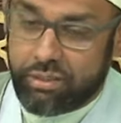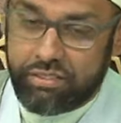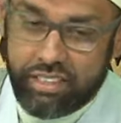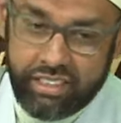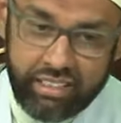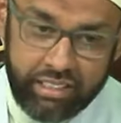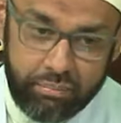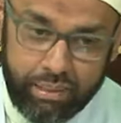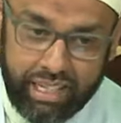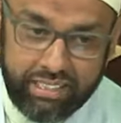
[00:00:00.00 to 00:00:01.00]
We've done it in the
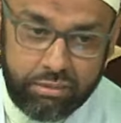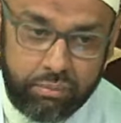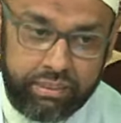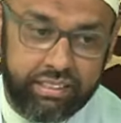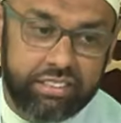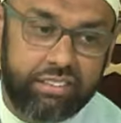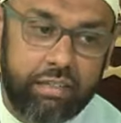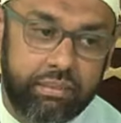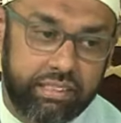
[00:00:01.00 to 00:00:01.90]
past when we described the